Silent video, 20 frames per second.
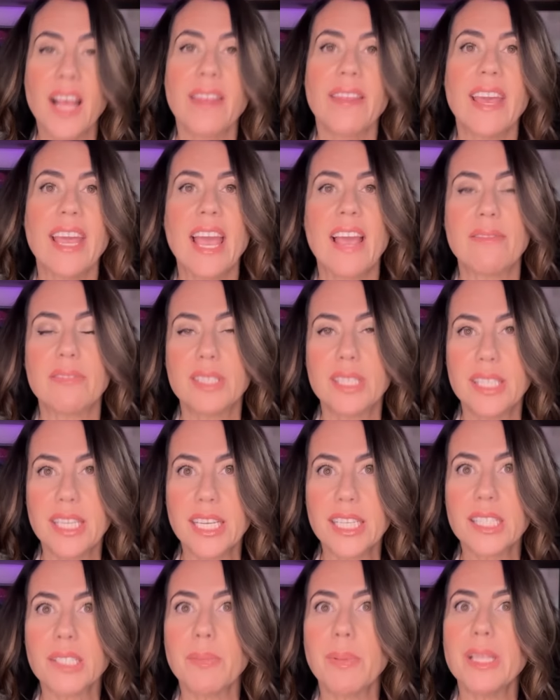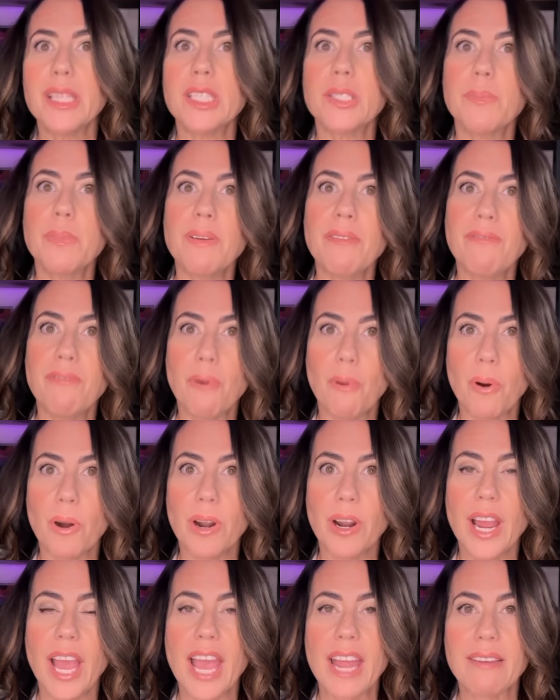They have 6 months
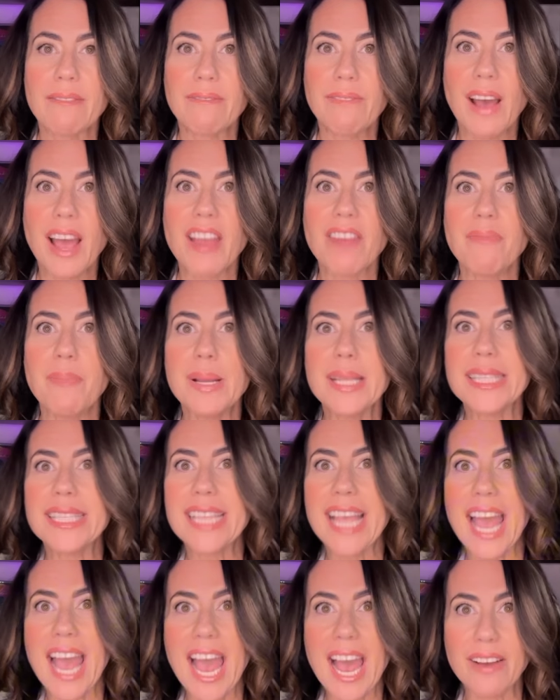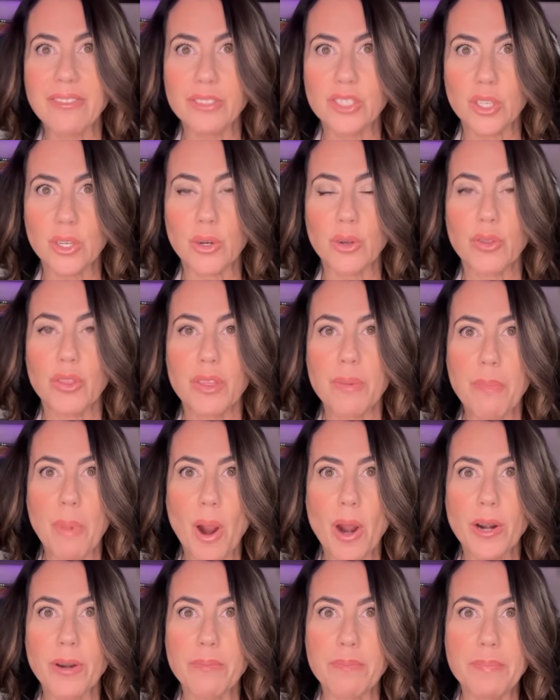before and 5 months after the
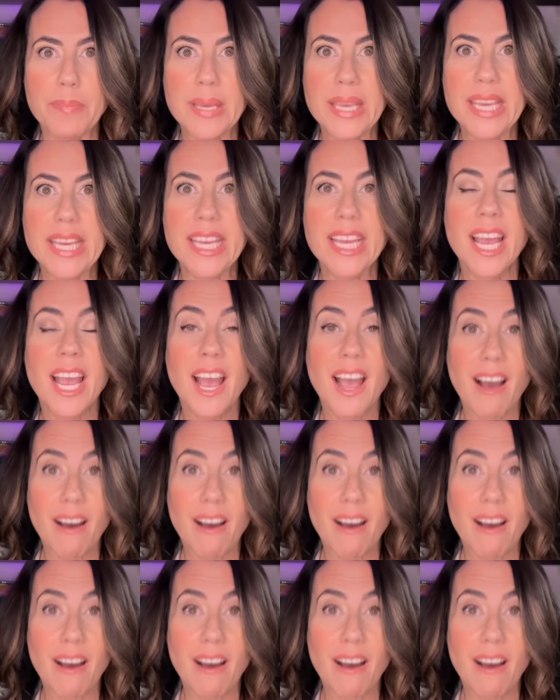Part B